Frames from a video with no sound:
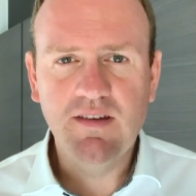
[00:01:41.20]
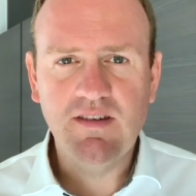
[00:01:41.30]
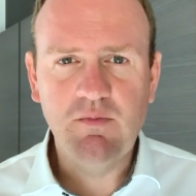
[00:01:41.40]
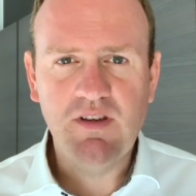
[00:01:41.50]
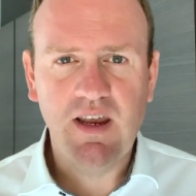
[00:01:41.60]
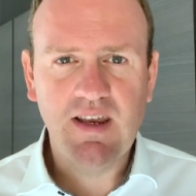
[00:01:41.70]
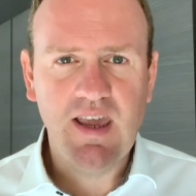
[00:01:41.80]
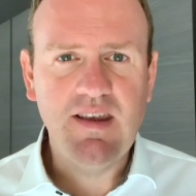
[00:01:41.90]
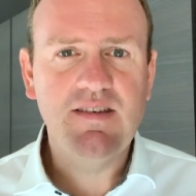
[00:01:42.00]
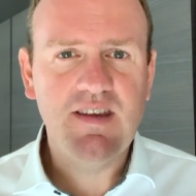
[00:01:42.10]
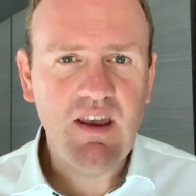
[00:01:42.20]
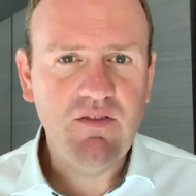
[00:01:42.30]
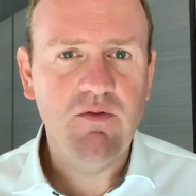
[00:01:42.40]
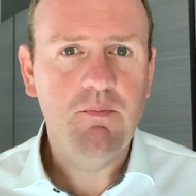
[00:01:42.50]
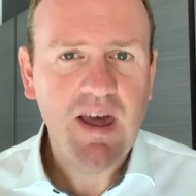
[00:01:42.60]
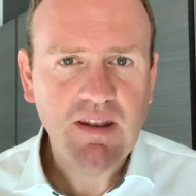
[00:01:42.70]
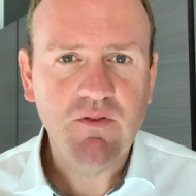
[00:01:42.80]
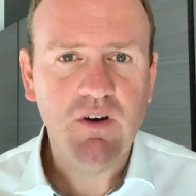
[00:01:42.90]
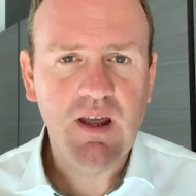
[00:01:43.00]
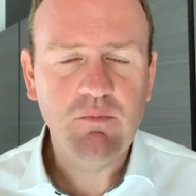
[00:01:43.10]
seems like a safe
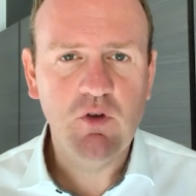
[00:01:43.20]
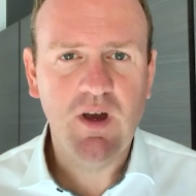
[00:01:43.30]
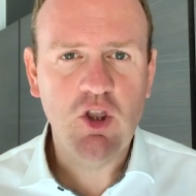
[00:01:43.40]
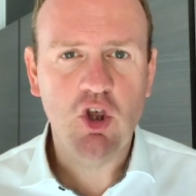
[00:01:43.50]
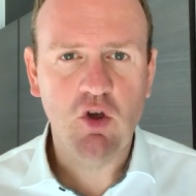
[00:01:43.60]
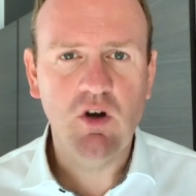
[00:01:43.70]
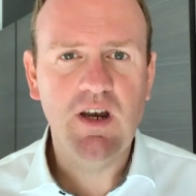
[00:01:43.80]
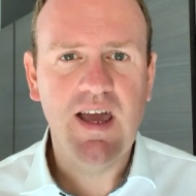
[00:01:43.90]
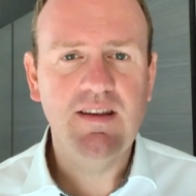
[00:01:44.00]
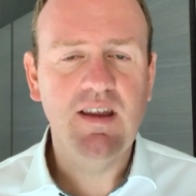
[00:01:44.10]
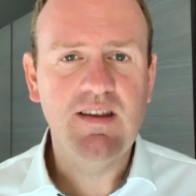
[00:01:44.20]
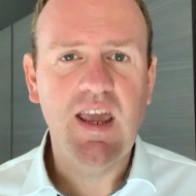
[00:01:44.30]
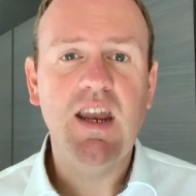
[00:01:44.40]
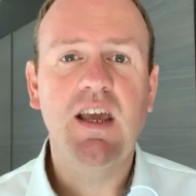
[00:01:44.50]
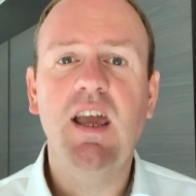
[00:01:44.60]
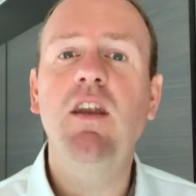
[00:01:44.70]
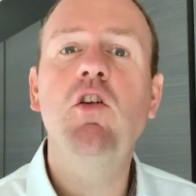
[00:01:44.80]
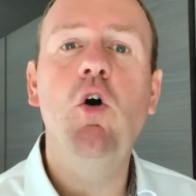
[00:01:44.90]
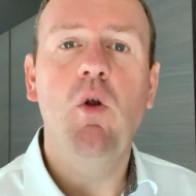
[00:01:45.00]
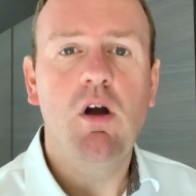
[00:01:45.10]
bet for them to ensure that the data can
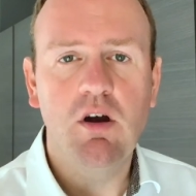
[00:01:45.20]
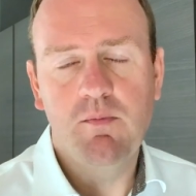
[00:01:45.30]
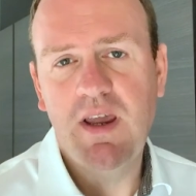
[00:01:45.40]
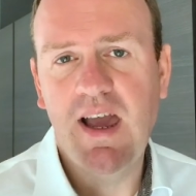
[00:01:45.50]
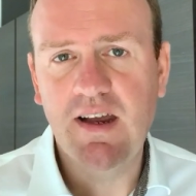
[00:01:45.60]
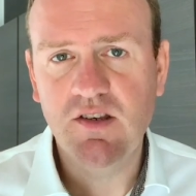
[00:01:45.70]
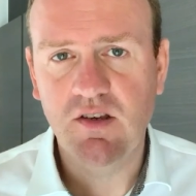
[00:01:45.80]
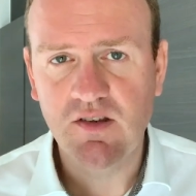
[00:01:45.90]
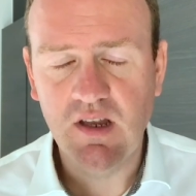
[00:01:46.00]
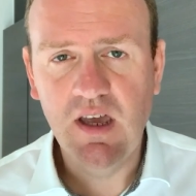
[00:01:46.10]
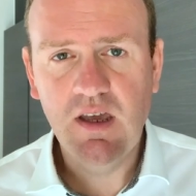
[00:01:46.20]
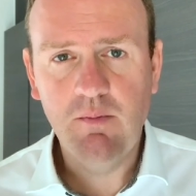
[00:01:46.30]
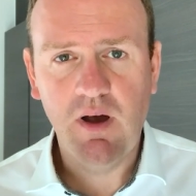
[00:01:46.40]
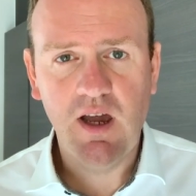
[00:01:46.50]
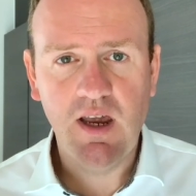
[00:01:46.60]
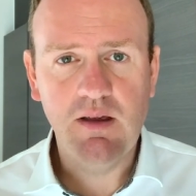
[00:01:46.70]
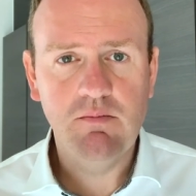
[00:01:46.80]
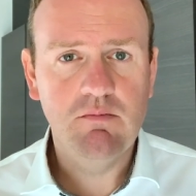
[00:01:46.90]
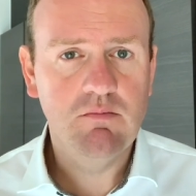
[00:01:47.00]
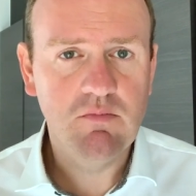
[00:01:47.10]
no longer be accessed by
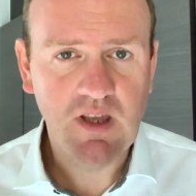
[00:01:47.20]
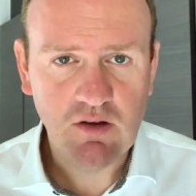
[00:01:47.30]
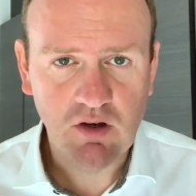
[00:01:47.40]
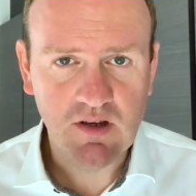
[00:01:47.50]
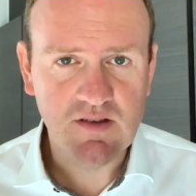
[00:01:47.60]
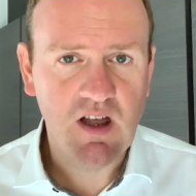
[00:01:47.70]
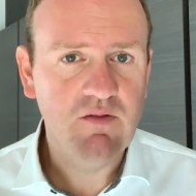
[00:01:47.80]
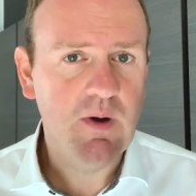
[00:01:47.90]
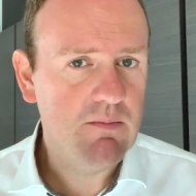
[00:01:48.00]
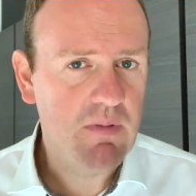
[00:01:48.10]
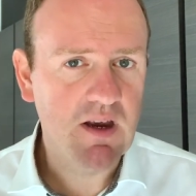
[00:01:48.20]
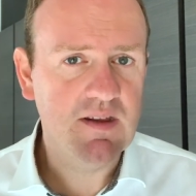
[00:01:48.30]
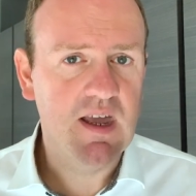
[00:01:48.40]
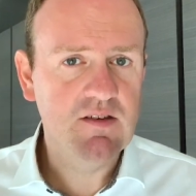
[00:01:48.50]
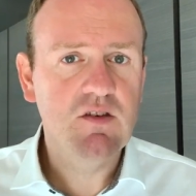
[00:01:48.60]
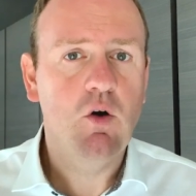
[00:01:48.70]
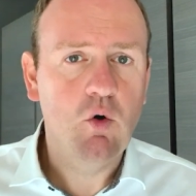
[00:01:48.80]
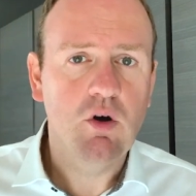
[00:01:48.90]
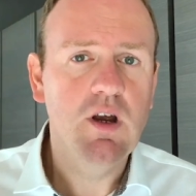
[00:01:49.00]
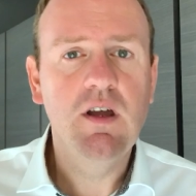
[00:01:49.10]
TikTok itself, by ByteDance
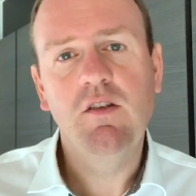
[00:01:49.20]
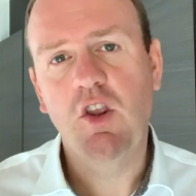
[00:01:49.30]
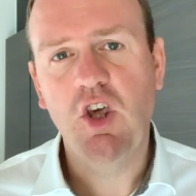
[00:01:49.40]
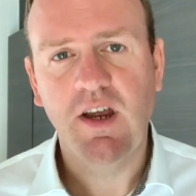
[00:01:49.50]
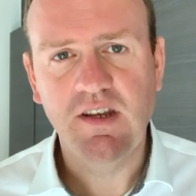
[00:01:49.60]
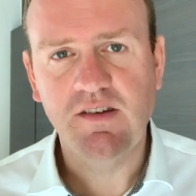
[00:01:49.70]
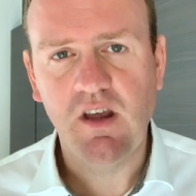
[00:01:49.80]
or the Chinese